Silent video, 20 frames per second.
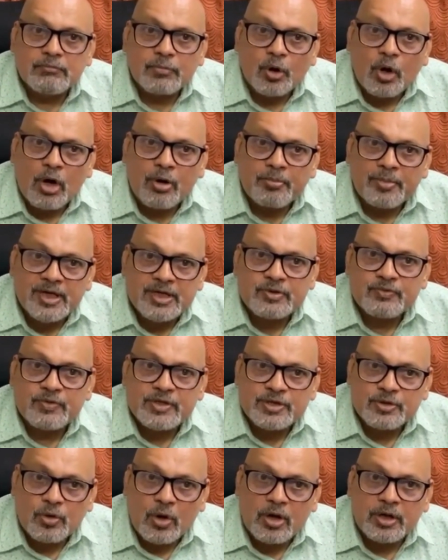comments
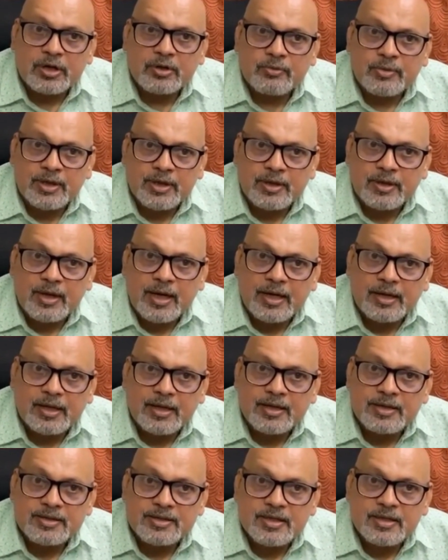which caught our
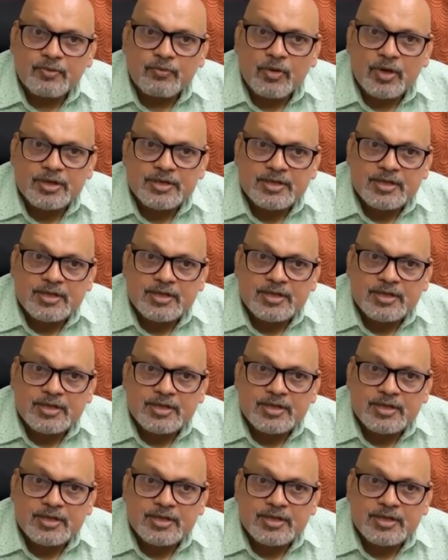attention was